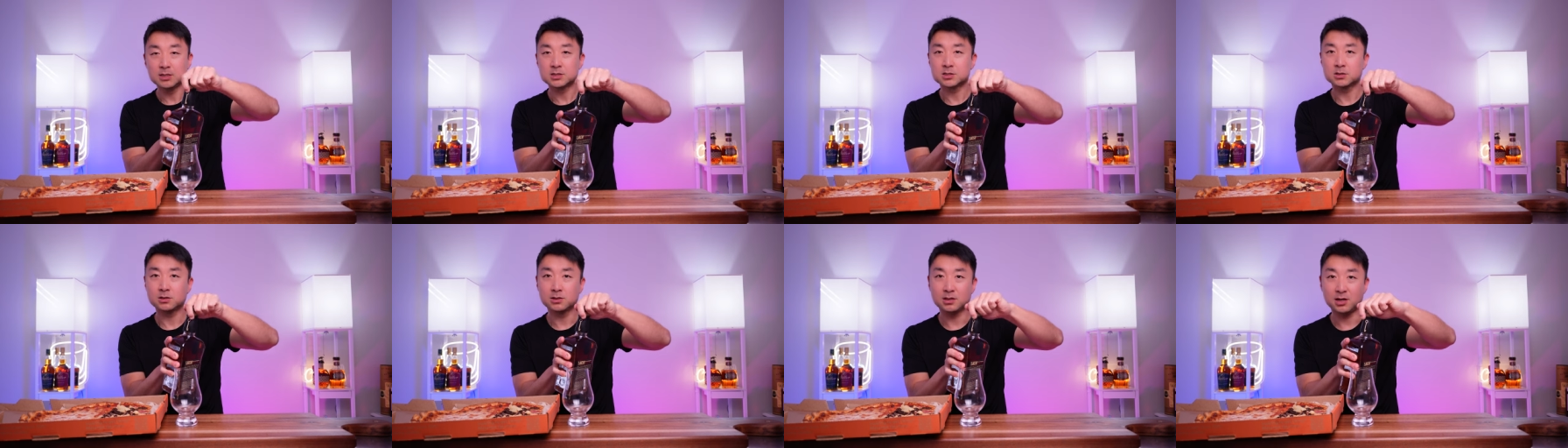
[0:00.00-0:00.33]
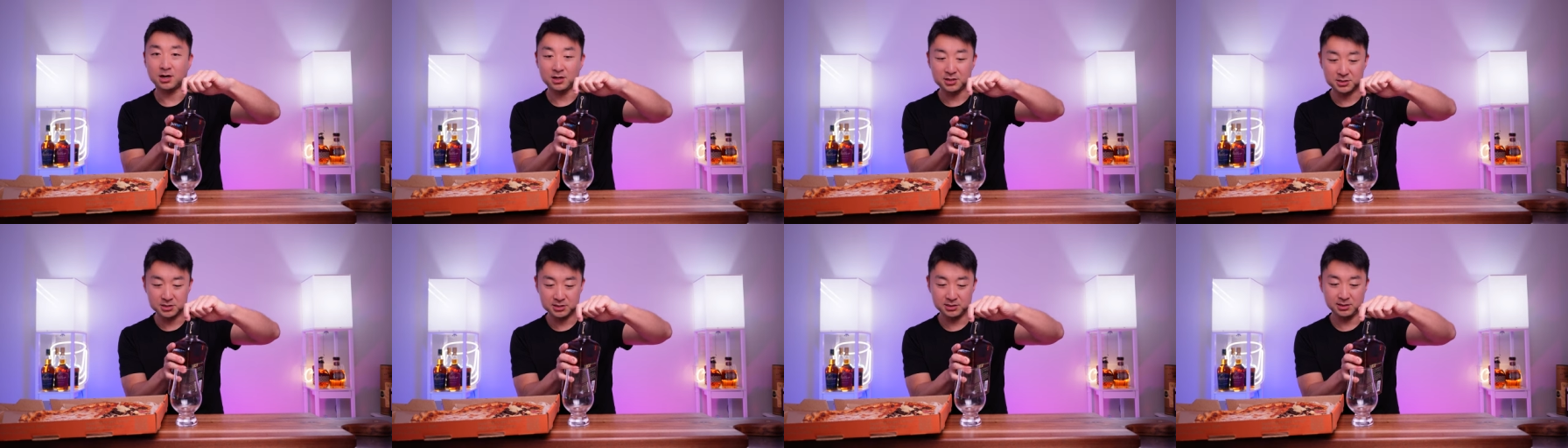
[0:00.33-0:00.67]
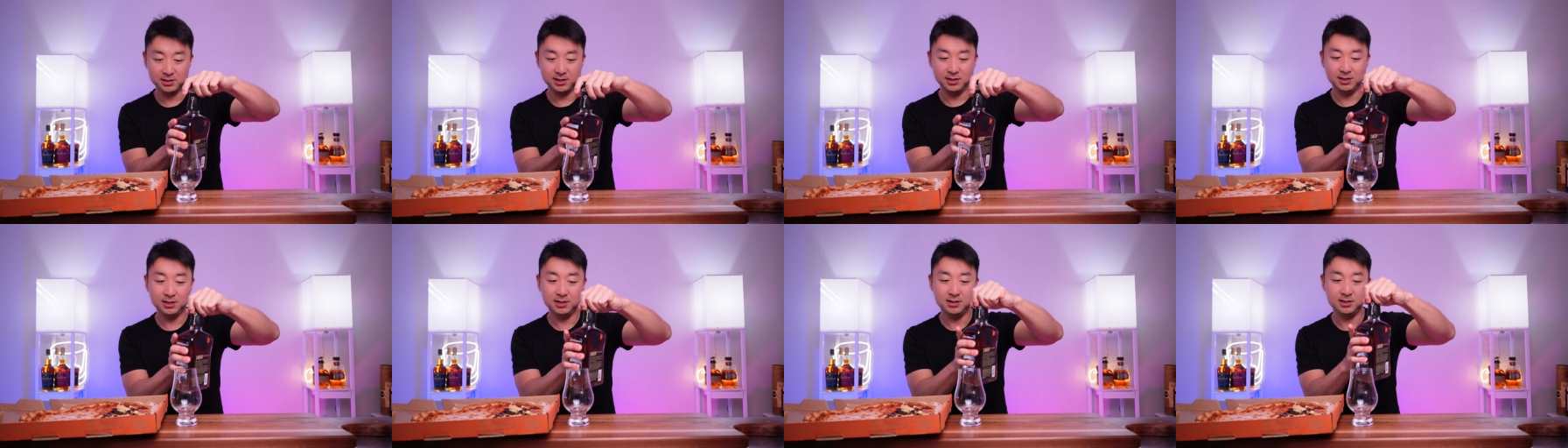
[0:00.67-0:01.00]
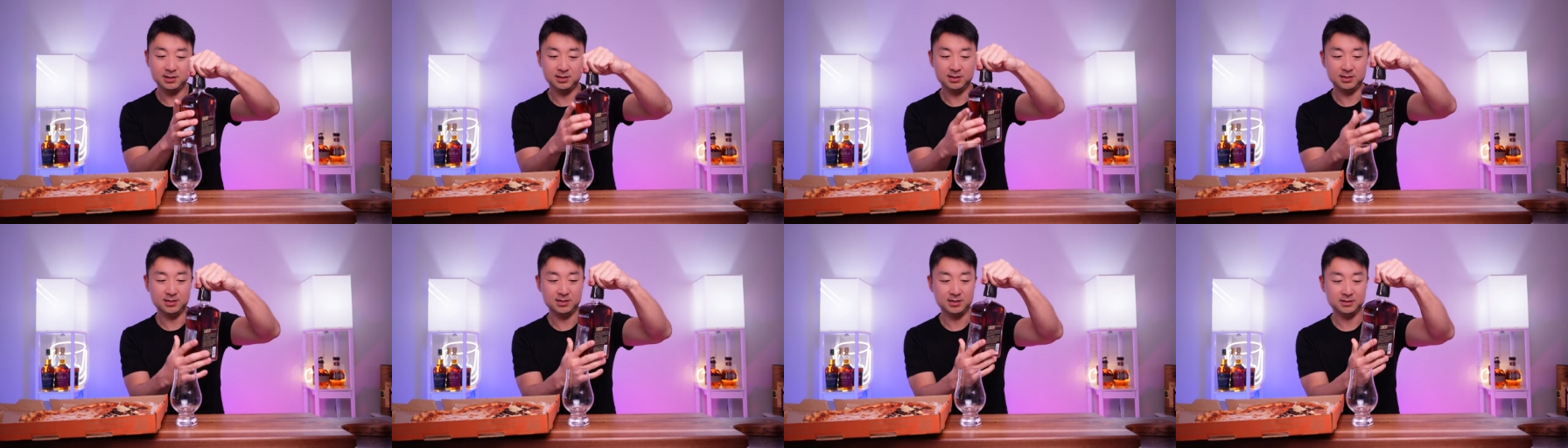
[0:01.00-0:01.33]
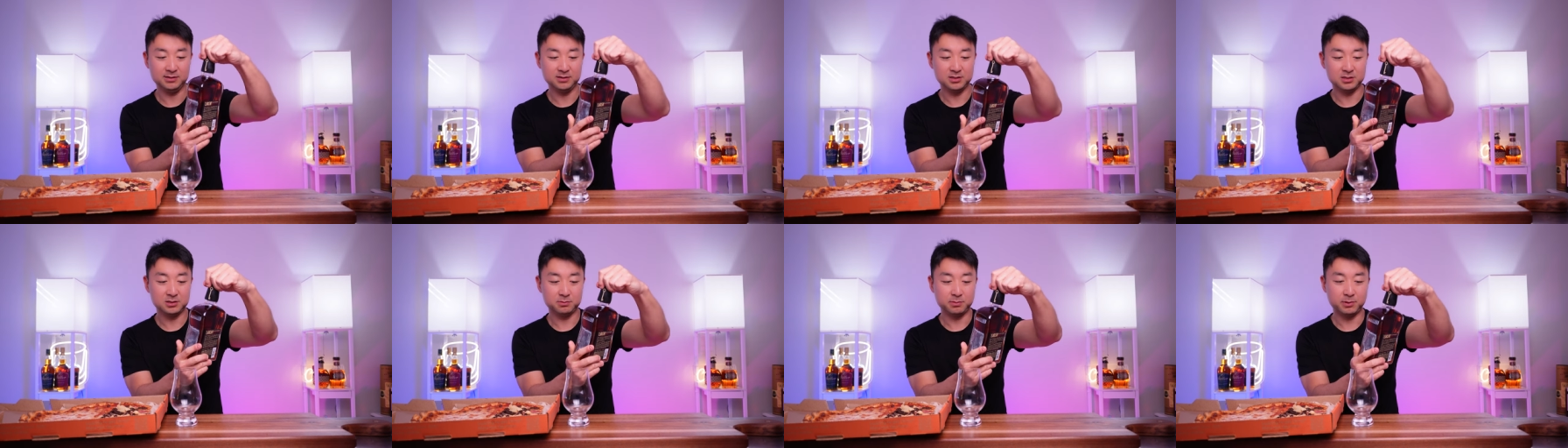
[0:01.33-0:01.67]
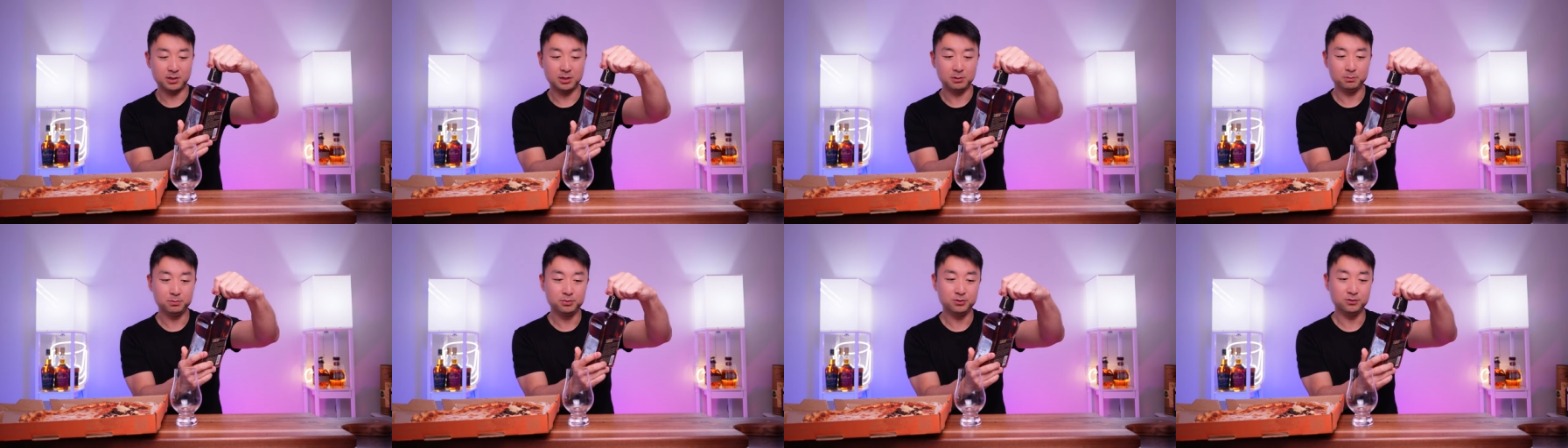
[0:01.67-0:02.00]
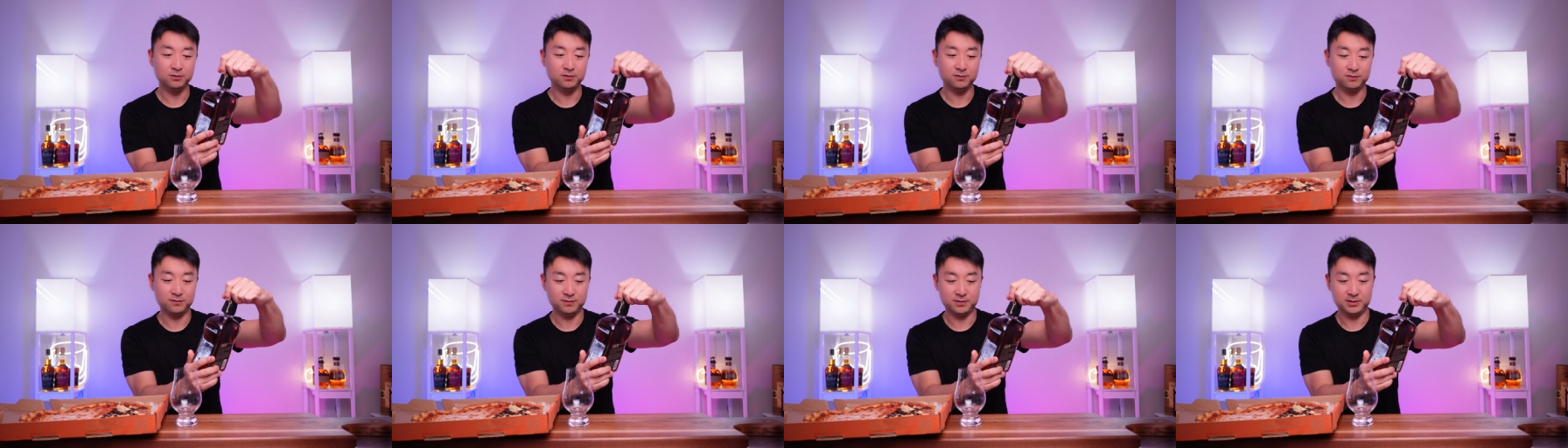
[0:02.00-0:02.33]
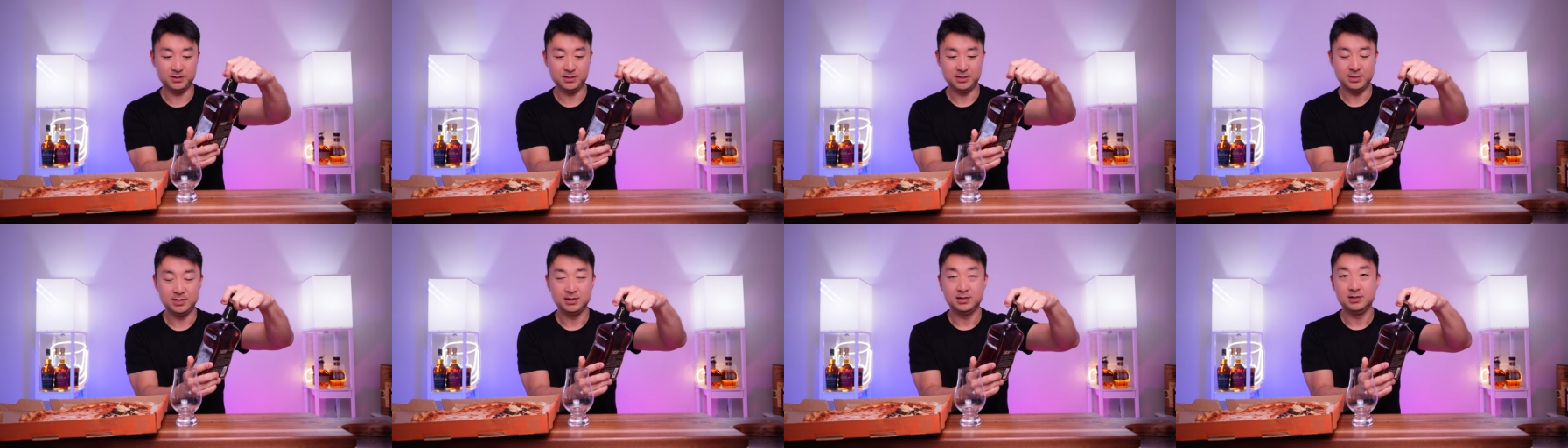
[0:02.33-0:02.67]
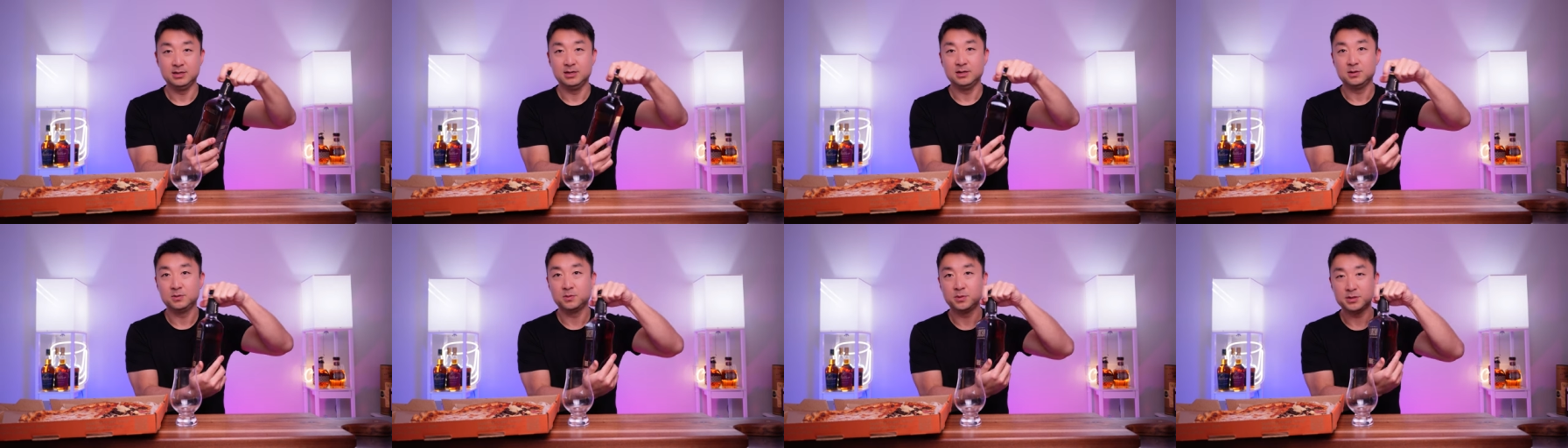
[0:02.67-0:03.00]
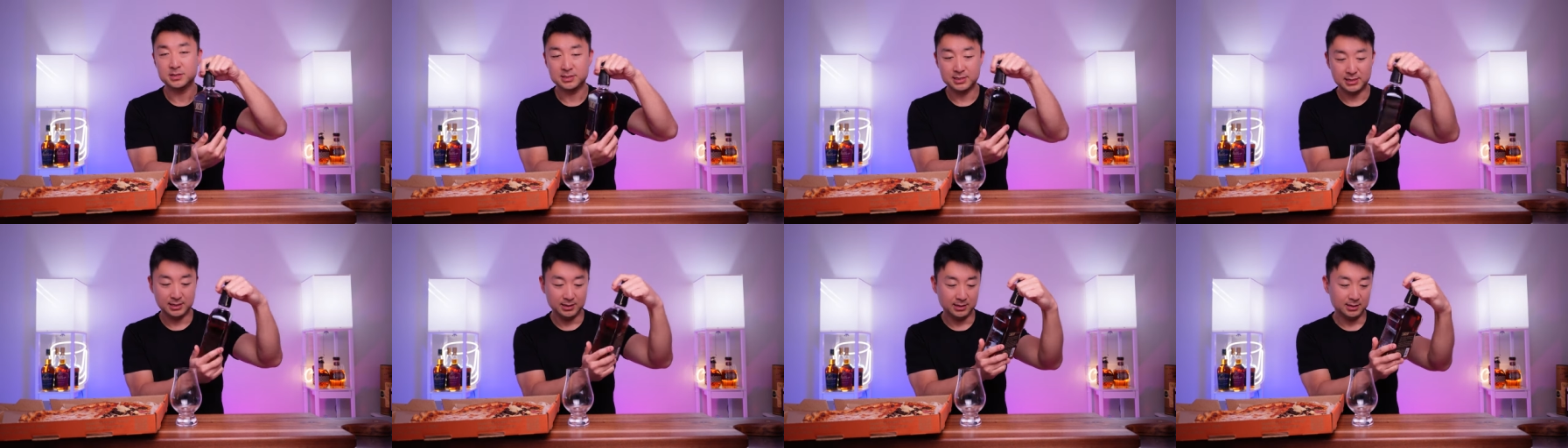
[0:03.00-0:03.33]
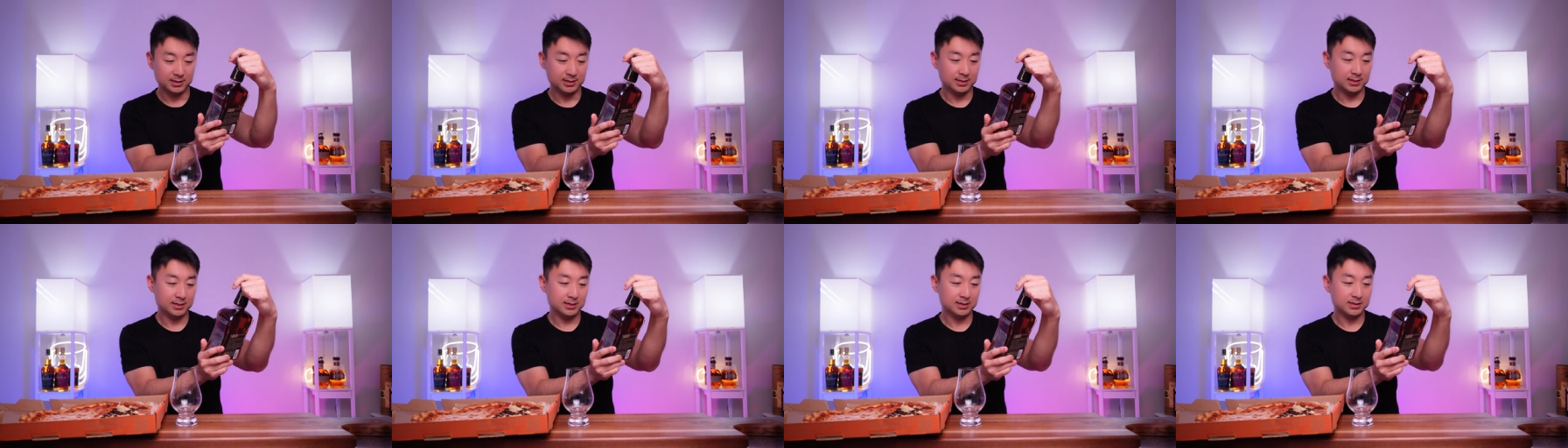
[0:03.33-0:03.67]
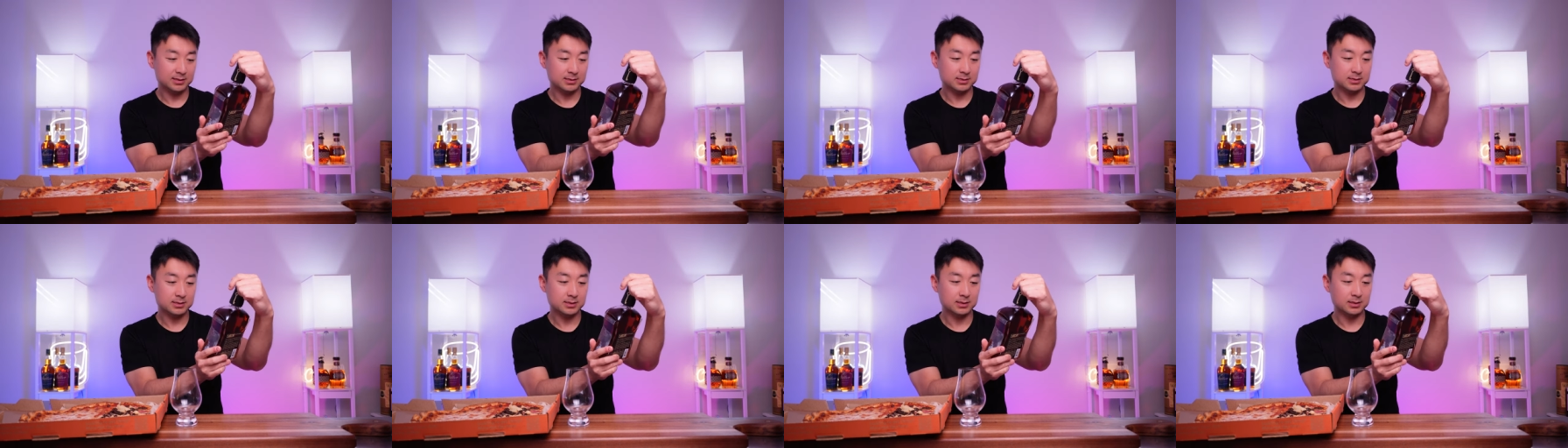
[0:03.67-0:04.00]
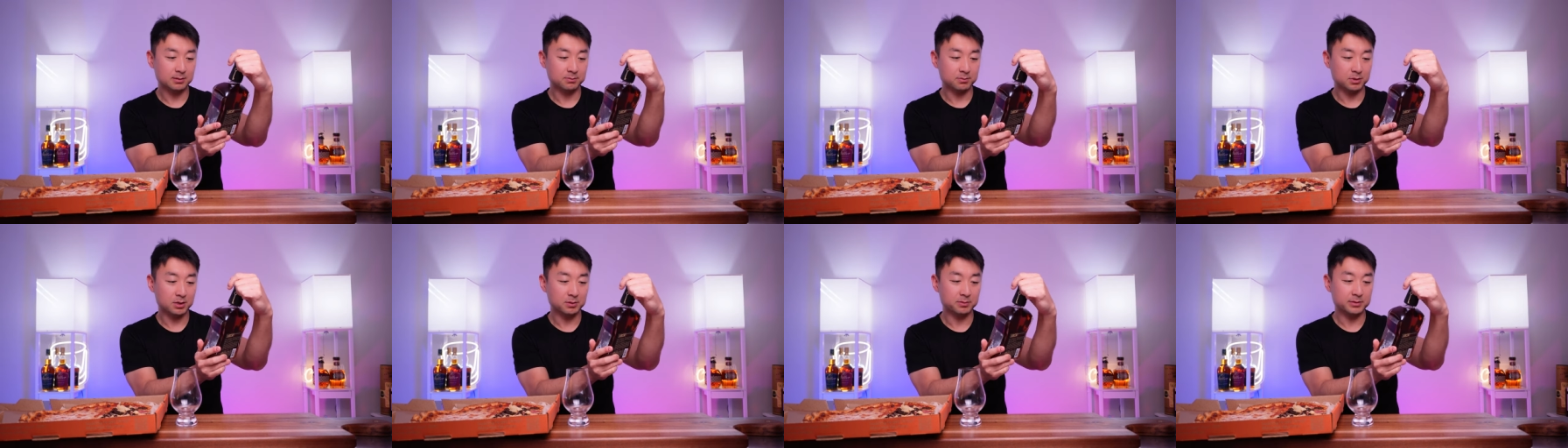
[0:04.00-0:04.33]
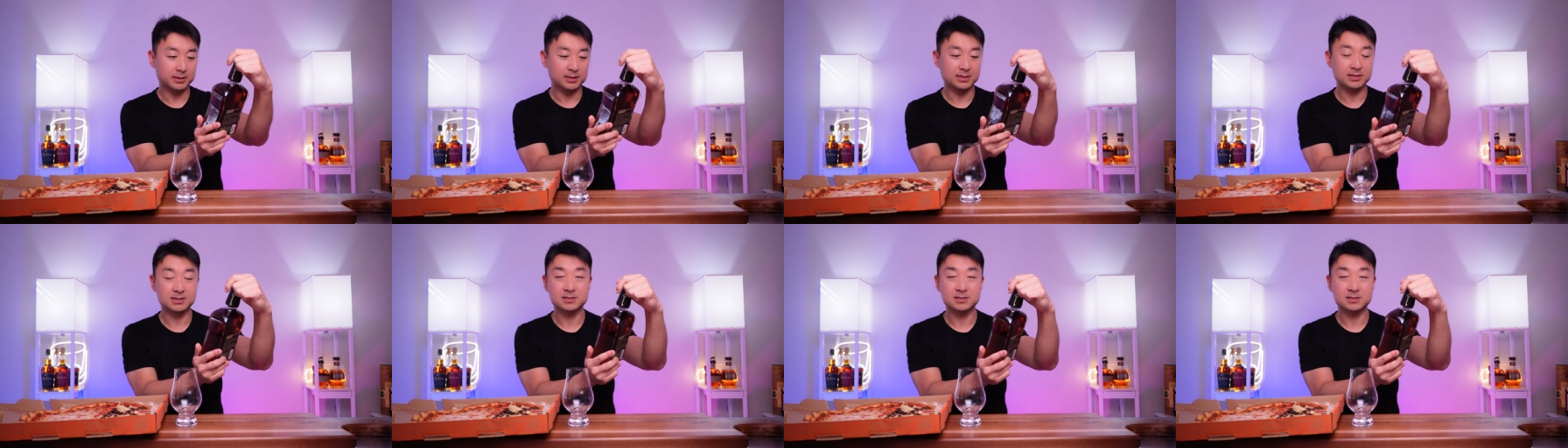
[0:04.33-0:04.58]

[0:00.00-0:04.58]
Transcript: So Larceny, uh, this barrel proof whiskey is uh, bourbon.